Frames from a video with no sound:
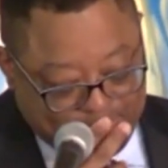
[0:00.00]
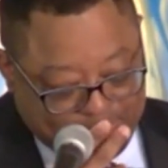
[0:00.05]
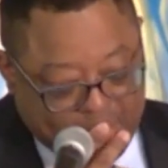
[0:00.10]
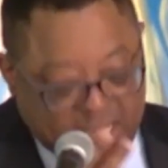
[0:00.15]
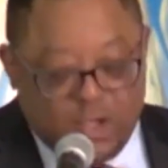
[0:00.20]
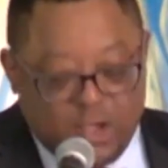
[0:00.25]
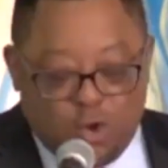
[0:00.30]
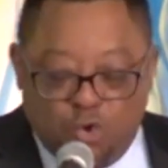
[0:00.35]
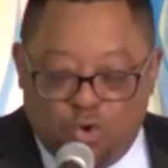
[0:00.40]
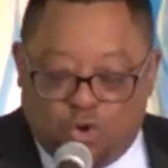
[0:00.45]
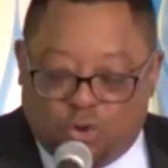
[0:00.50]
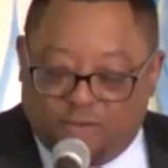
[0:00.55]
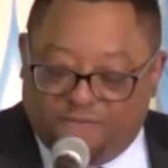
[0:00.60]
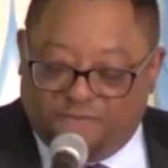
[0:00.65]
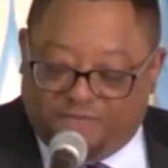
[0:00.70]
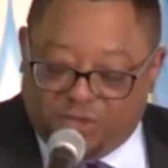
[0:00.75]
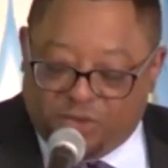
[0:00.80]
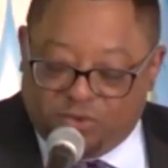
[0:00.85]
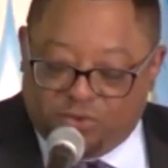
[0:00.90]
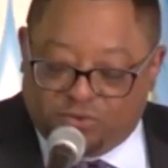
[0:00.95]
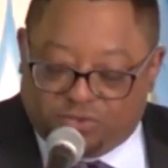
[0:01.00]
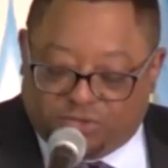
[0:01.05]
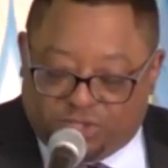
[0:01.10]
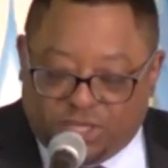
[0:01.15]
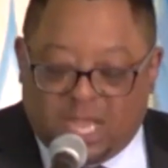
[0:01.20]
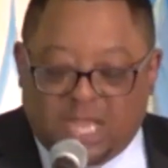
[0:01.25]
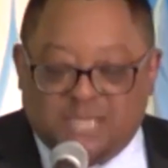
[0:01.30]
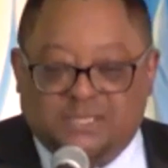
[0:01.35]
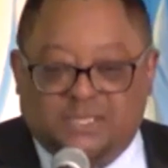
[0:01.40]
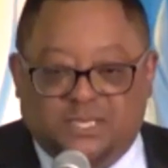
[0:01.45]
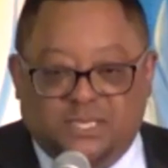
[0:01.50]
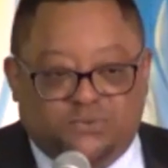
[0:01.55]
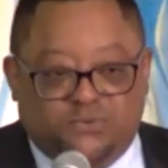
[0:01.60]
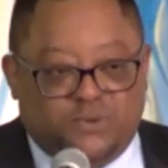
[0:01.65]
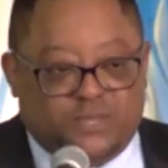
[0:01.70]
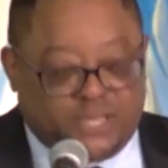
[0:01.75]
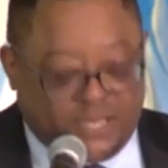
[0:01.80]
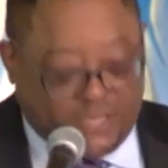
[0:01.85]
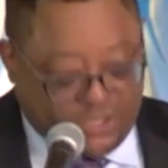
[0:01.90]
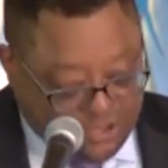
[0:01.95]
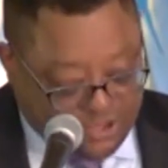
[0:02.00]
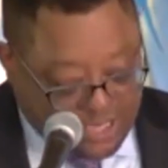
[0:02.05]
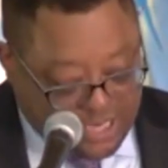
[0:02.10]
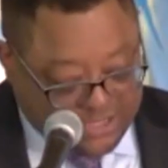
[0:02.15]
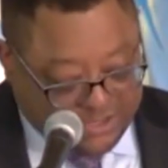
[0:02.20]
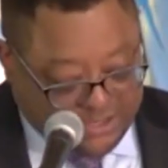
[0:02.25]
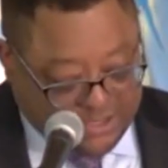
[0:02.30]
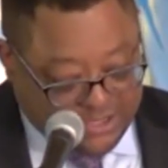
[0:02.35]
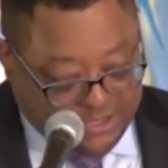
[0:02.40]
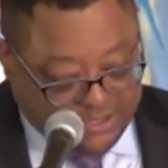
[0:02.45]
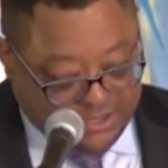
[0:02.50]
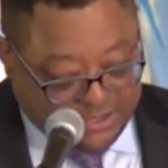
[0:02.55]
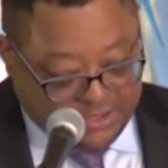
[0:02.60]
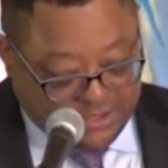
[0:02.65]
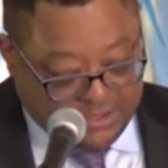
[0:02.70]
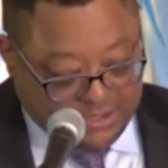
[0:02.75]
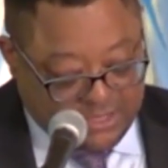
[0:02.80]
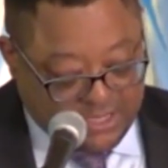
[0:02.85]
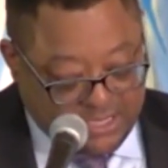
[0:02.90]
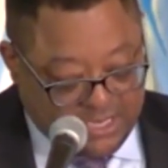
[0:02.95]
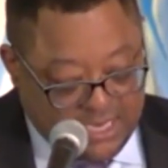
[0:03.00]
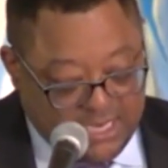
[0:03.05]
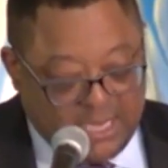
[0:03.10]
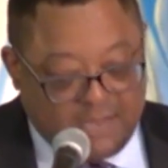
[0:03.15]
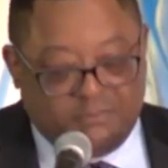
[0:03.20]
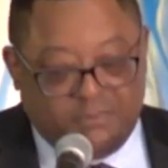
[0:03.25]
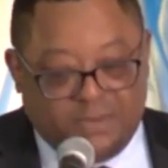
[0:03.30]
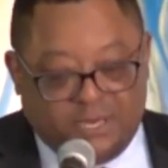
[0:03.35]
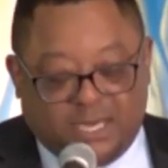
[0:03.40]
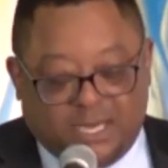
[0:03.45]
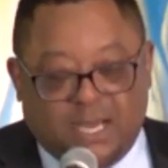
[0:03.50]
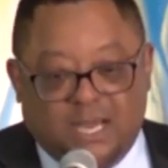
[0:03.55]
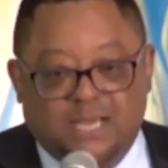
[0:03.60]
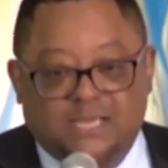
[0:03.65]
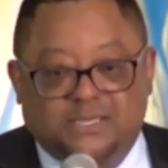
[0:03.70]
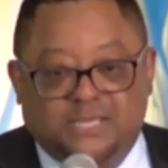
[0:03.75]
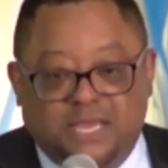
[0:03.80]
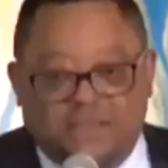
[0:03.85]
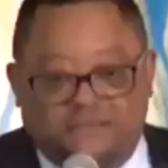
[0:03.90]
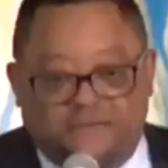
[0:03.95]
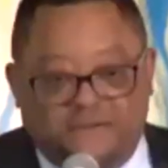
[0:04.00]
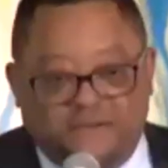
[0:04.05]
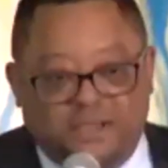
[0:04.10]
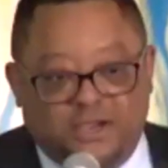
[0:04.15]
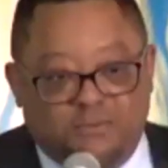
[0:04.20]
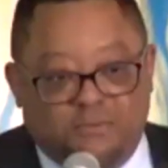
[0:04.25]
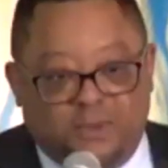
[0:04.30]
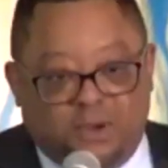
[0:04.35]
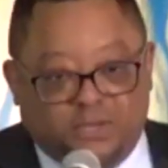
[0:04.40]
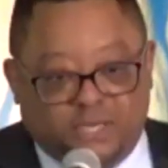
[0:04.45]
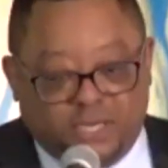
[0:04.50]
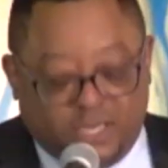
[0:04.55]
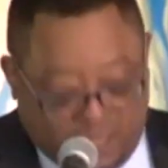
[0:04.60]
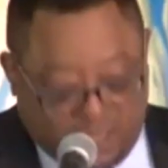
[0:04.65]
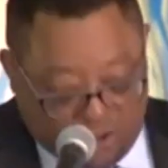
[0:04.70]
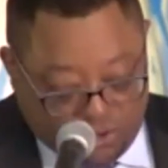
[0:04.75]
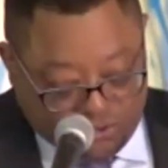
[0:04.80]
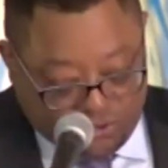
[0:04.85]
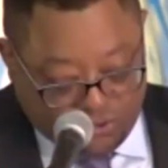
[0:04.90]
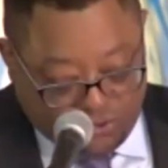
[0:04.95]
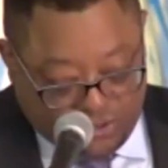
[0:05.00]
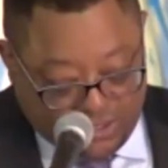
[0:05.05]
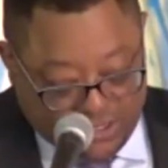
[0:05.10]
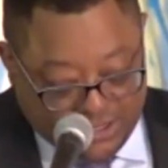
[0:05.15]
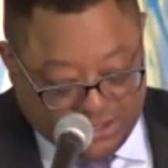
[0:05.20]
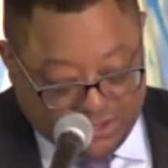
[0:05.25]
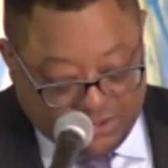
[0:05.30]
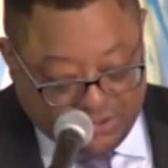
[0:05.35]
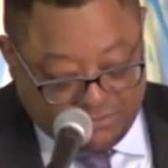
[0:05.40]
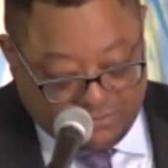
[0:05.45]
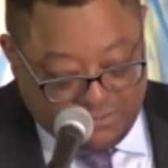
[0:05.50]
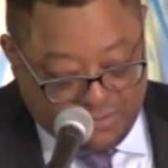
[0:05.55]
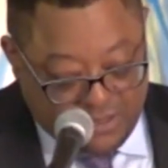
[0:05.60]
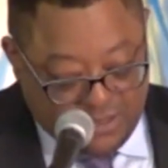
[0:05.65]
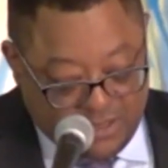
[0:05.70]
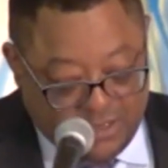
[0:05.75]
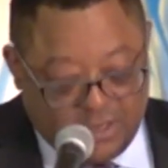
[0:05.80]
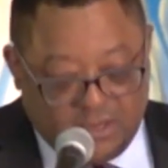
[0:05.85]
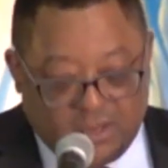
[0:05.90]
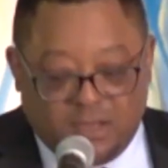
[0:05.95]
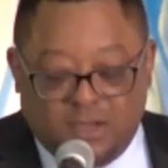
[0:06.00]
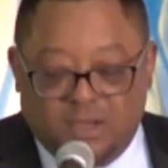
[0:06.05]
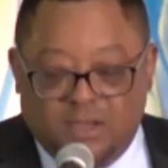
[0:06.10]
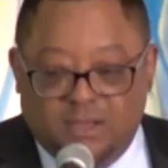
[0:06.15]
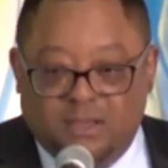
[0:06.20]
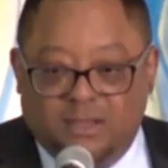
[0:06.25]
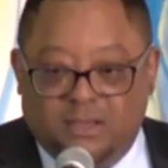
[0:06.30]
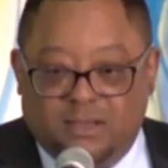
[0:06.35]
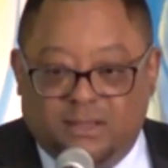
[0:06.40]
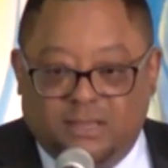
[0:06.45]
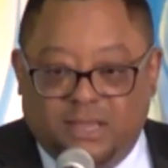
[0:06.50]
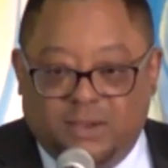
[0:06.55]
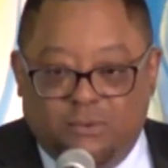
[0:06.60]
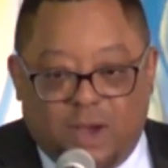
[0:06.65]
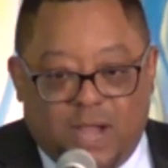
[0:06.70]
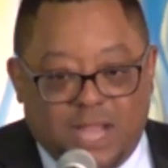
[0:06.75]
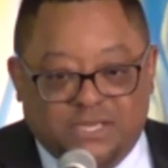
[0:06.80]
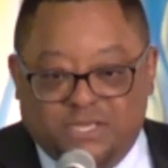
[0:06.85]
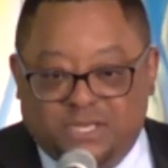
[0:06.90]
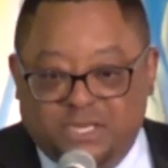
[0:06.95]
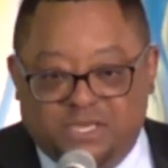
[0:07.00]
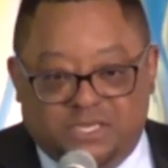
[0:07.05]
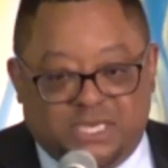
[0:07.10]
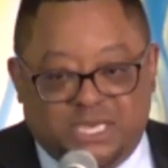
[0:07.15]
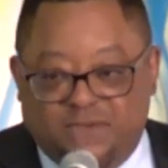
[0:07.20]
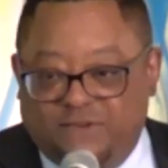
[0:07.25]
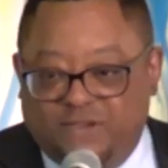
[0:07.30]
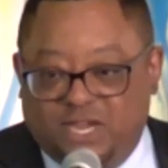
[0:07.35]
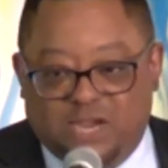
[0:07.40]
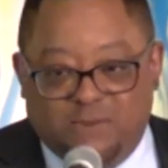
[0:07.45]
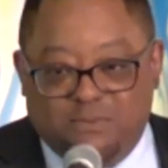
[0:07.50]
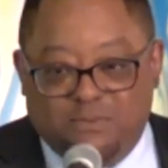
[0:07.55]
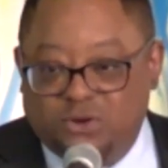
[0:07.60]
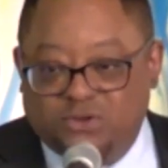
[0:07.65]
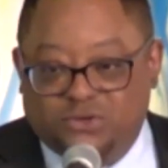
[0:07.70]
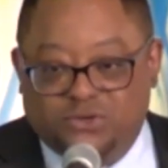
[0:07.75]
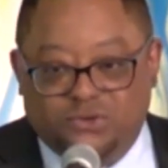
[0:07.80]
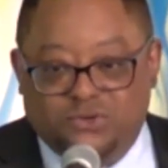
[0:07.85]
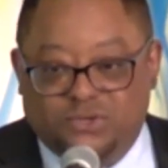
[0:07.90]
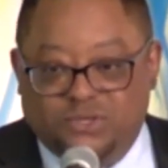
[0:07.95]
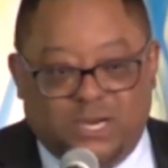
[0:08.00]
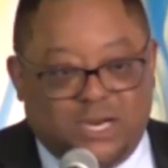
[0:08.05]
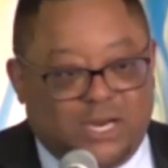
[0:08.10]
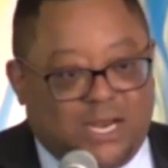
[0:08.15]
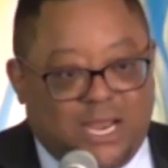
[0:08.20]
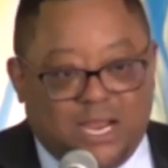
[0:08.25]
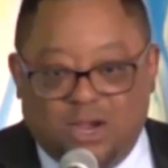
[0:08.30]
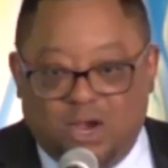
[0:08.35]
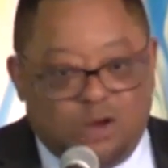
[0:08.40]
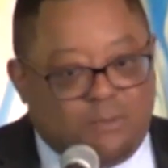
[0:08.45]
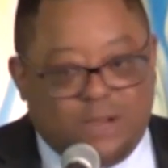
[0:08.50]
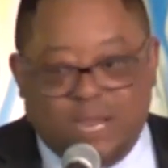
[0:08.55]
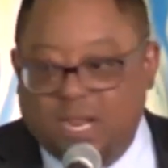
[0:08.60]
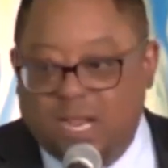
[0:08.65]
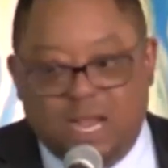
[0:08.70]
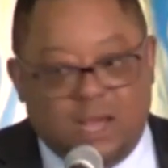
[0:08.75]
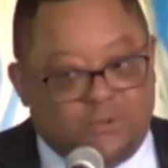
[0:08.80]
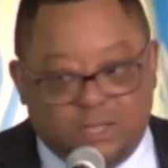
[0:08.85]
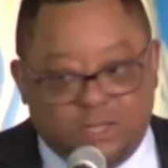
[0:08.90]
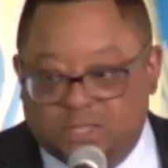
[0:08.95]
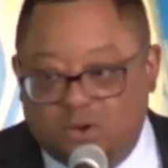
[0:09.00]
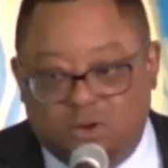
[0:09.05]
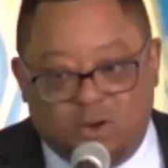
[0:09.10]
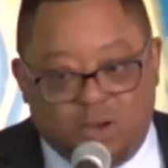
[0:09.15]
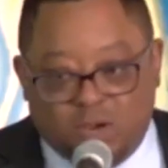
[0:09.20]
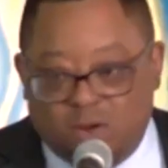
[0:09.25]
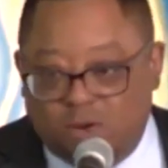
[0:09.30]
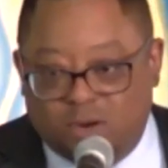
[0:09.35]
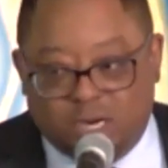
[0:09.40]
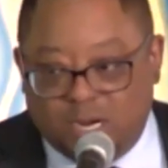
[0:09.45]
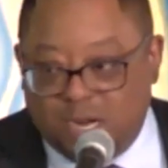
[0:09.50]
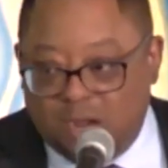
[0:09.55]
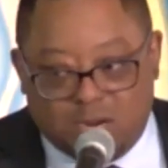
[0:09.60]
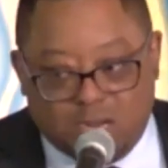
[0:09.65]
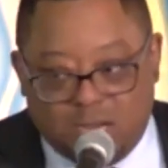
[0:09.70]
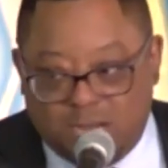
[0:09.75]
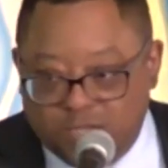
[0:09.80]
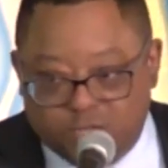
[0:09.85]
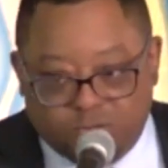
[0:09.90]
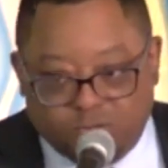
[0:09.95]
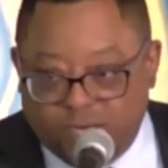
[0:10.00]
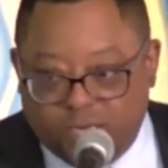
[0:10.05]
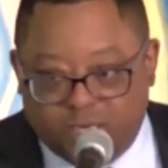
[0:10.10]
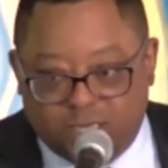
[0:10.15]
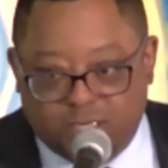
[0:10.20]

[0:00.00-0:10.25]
who confuse justice with injustice because they fear multiculturalism. They watch these TV commercials and they're like, oh my God, what's going on in our country?